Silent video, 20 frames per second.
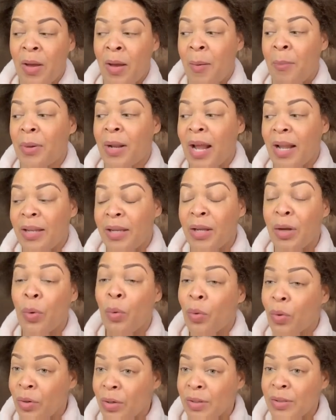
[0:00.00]
But I did
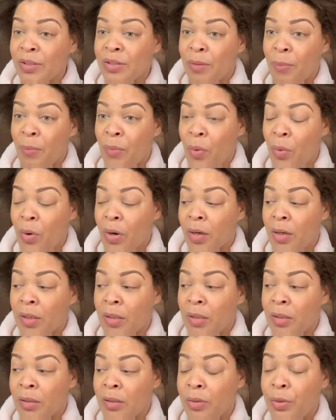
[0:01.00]
order some more
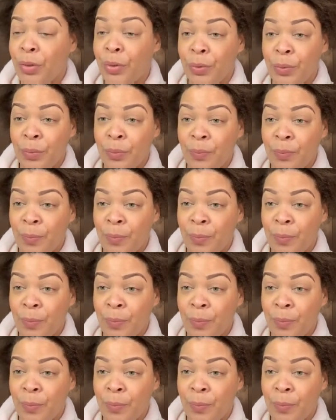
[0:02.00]
dew,